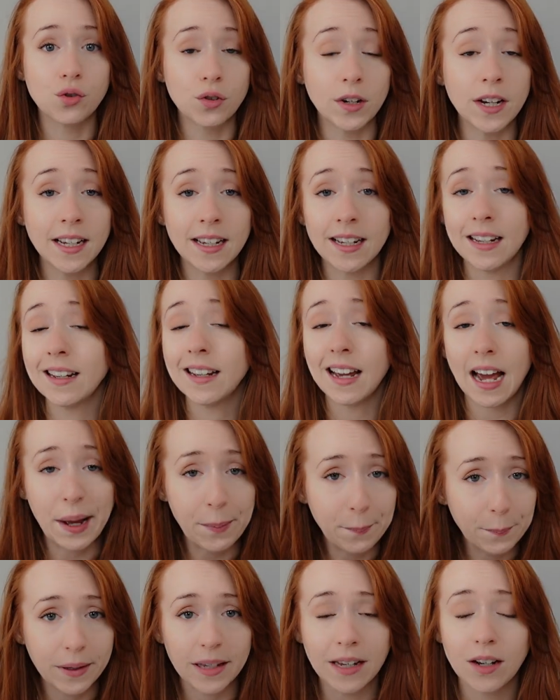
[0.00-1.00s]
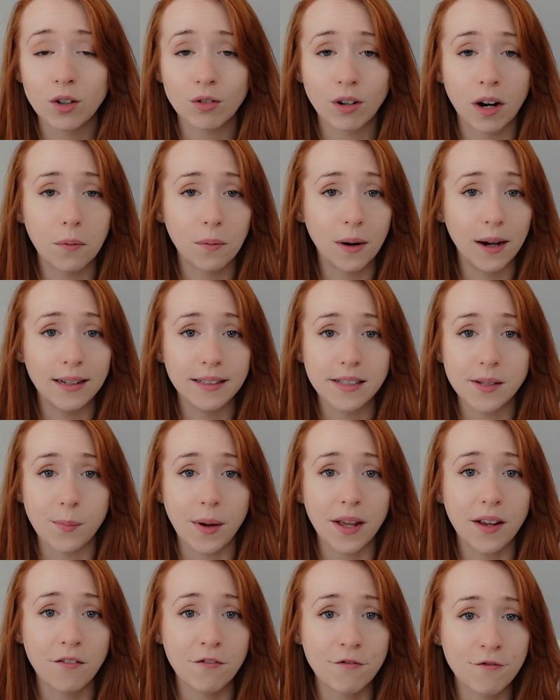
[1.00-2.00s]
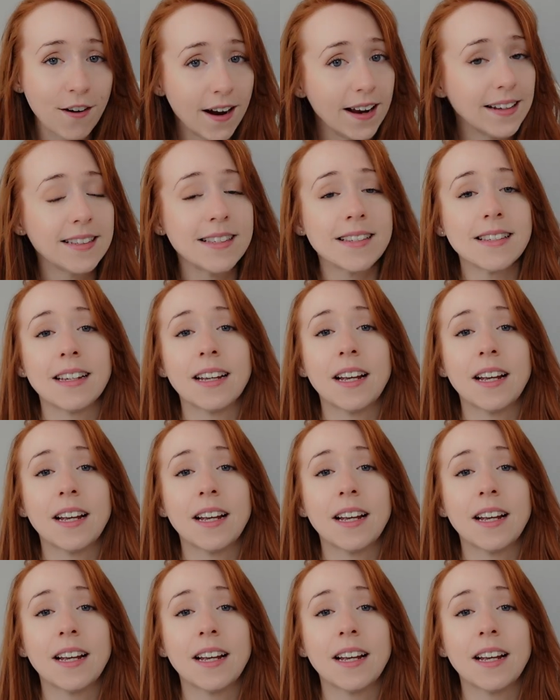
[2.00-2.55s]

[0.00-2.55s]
Drinking can be a great way to make friends,